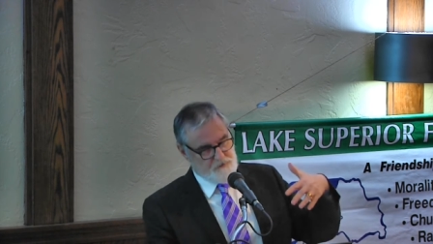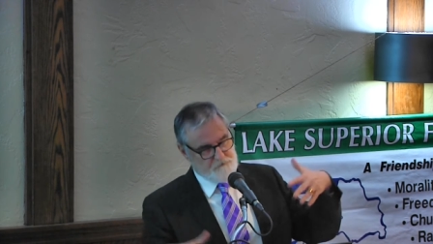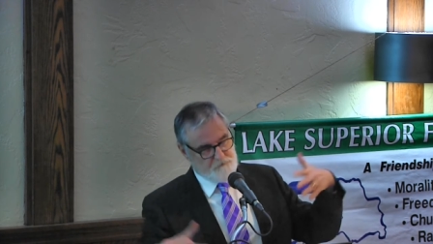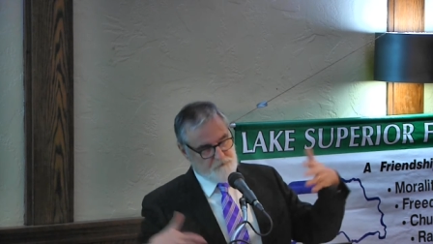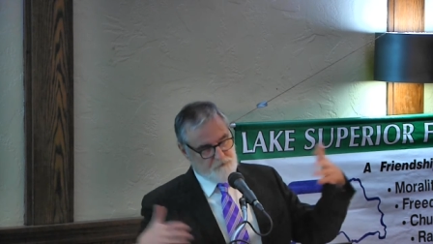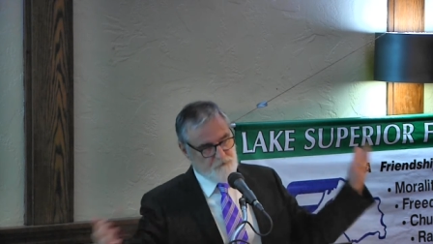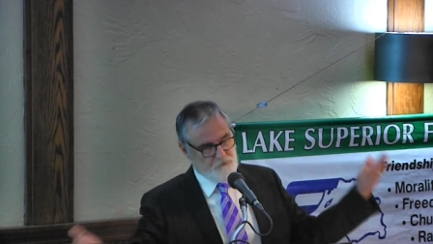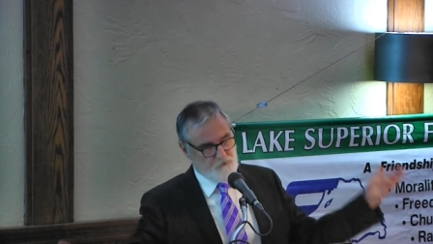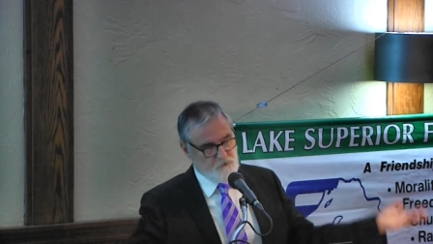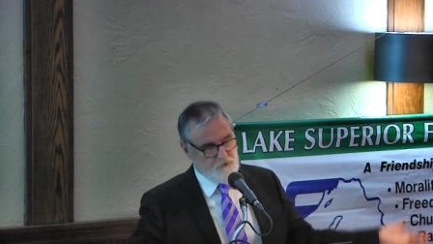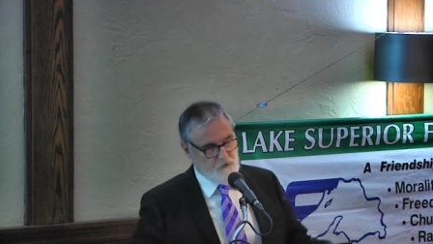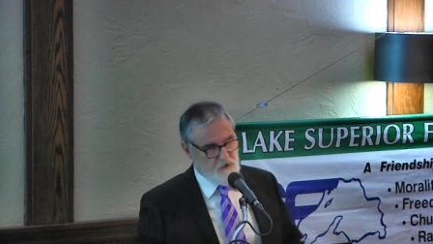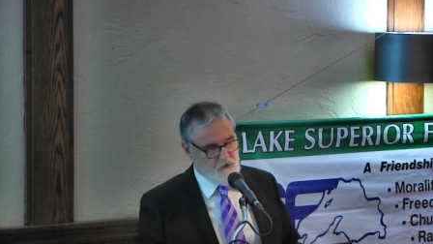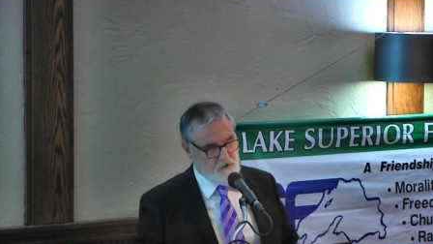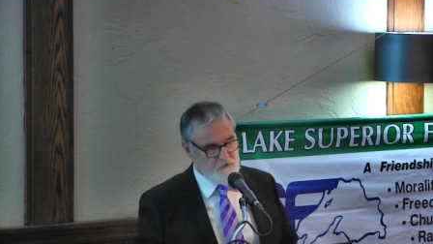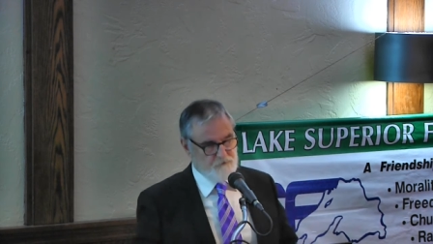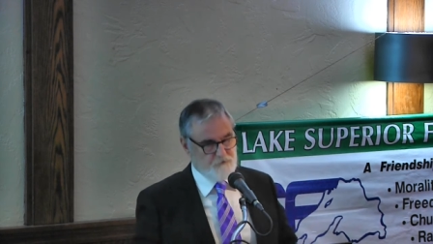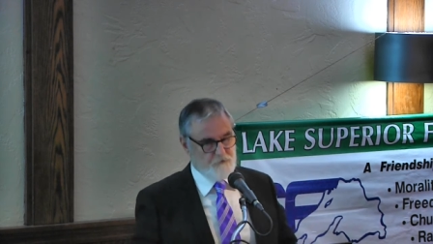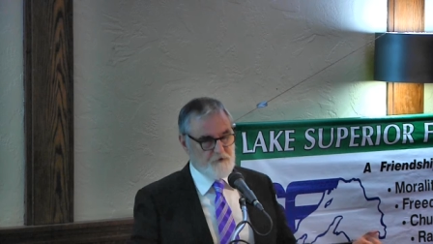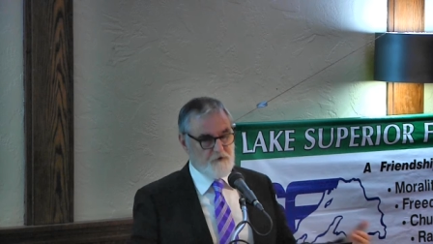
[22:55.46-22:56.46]
people do at
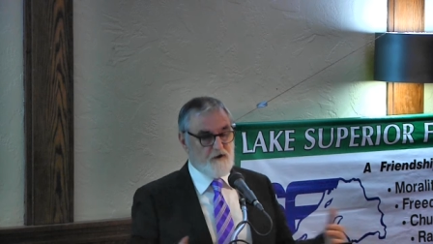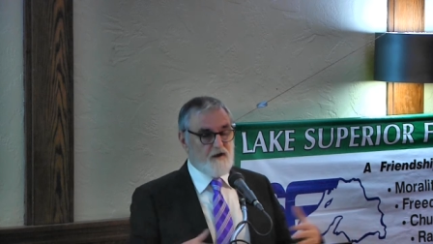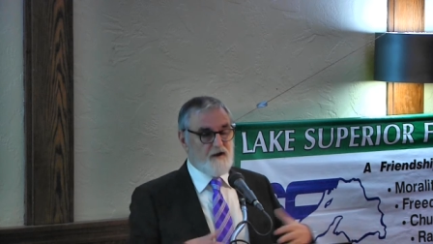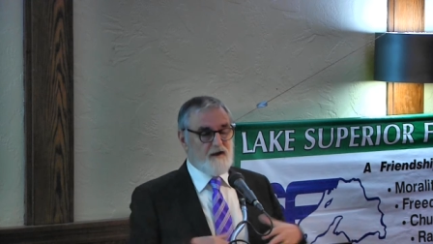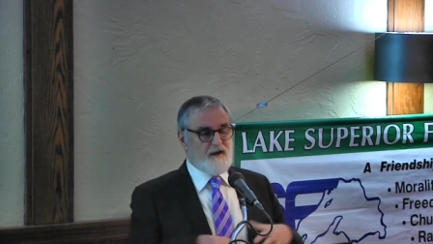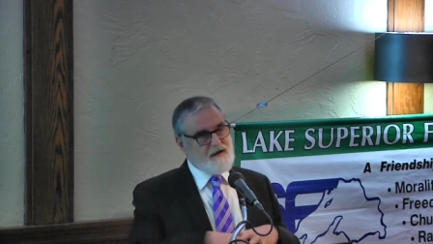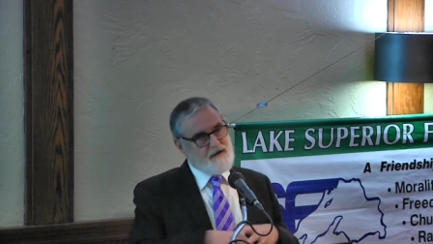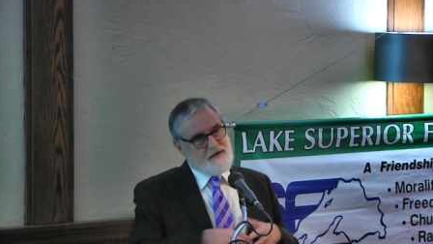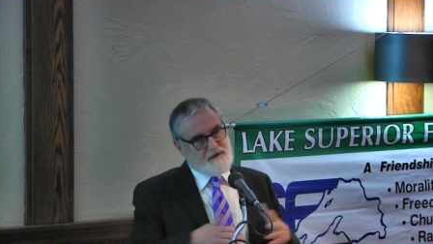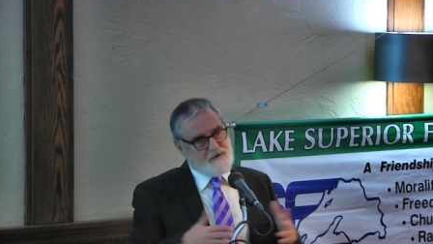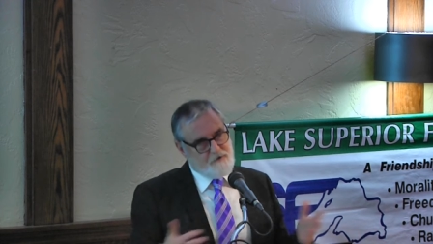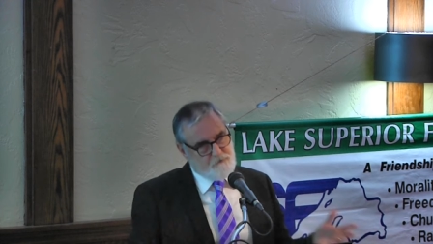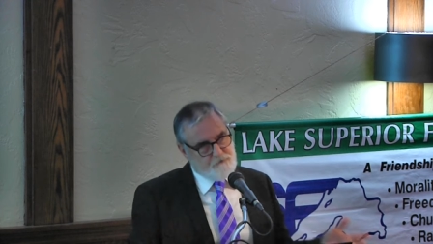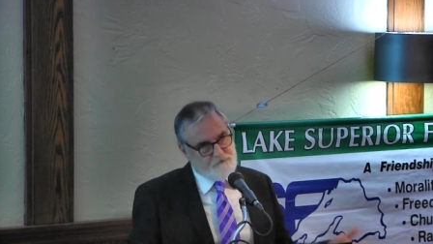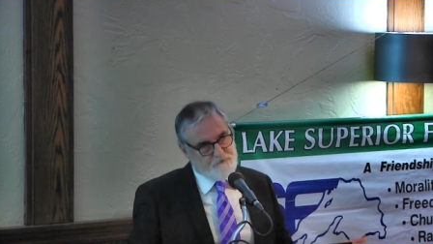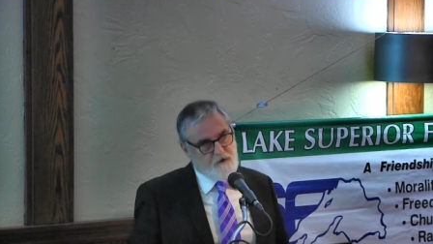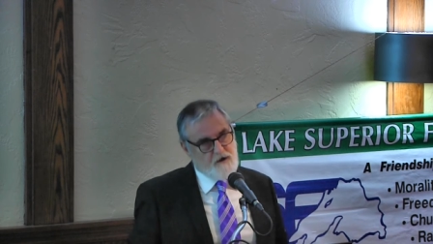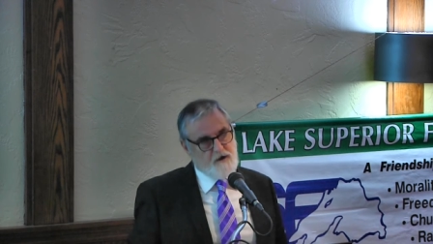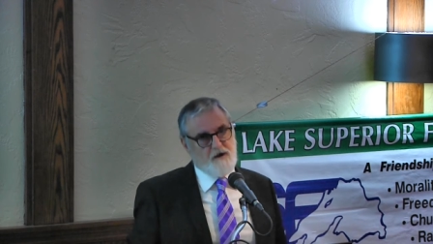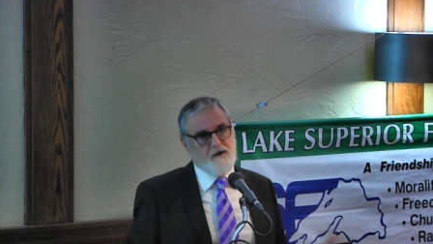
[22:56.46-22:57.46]
Oxford, and it's
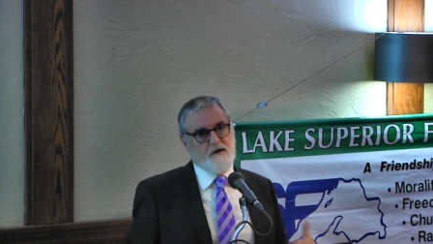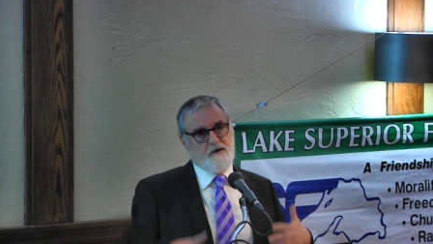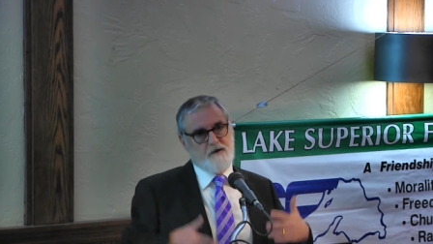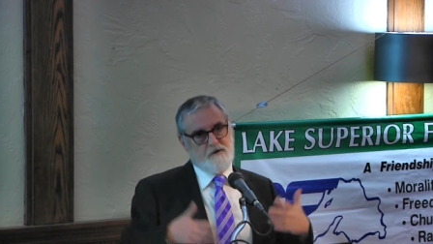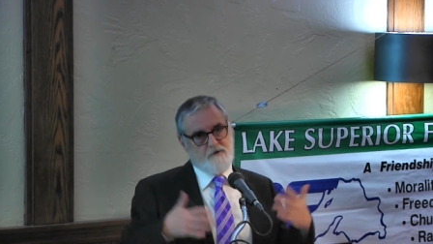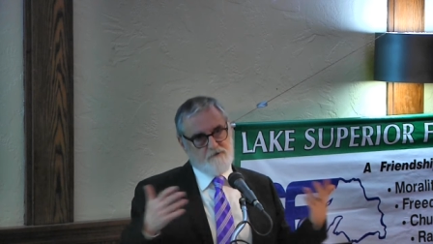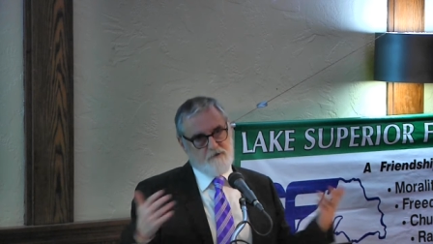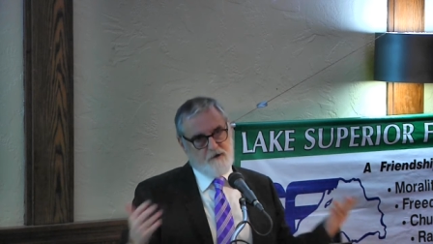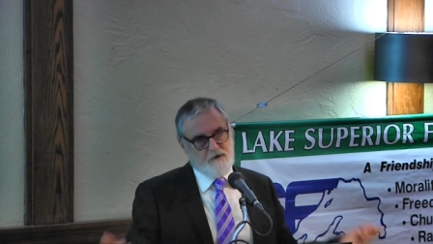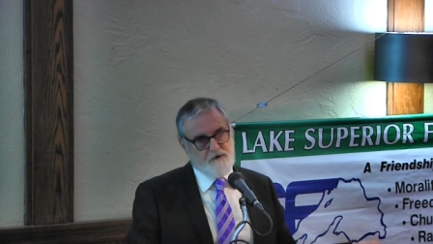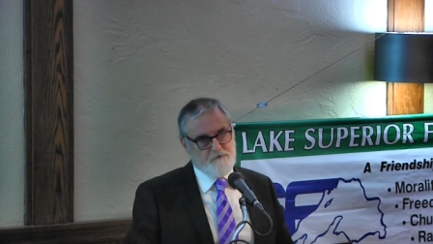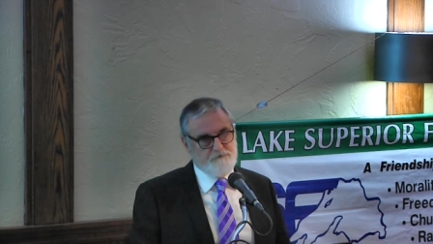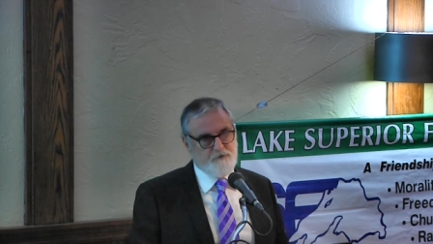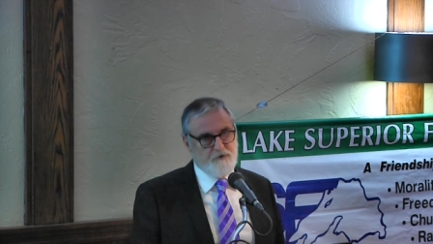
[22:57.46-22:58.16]
fun and it's kind of